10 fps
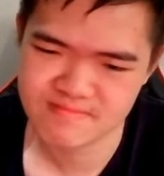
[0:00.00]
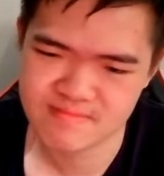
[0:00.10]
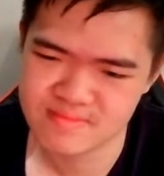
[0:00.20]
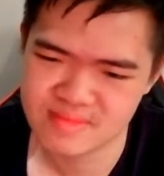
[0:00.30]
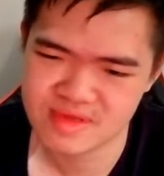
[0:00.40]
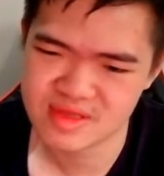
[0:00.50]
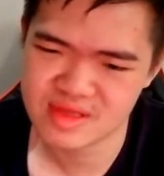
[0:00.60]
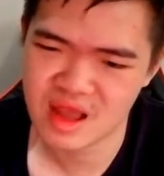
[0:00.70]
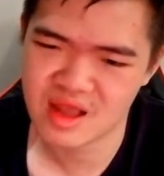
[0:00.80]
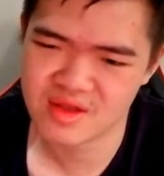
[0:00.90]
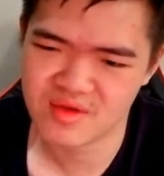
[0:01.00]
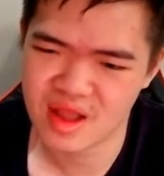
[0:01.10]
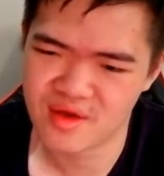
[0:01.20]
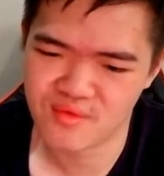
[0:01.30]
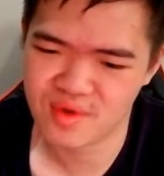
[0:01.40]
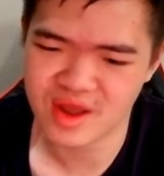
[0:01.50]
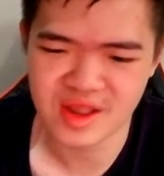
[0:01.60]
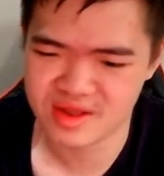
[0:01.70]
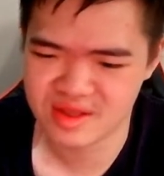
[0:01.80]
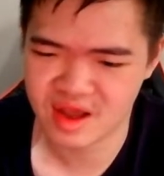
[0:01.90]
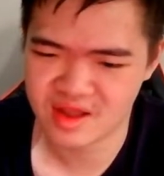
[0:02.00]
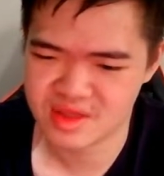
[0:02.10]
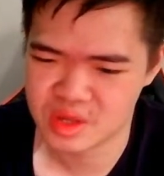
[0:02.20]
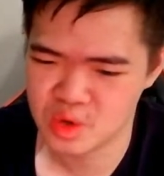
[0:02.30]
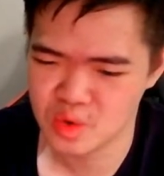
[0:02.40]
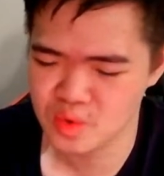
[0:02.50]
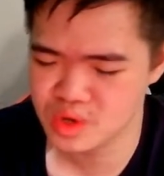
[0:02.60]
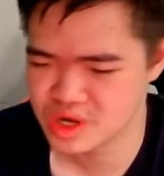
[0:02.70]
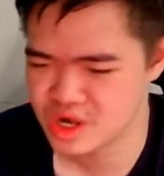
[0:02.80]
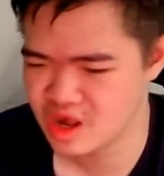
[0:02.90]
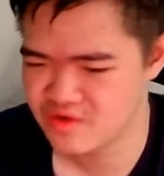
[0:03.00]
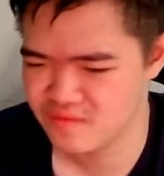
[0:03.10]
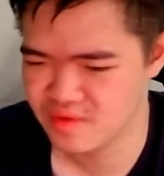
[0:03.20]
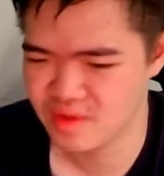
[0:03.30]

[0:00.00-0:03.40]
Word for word: not that great, not too successful.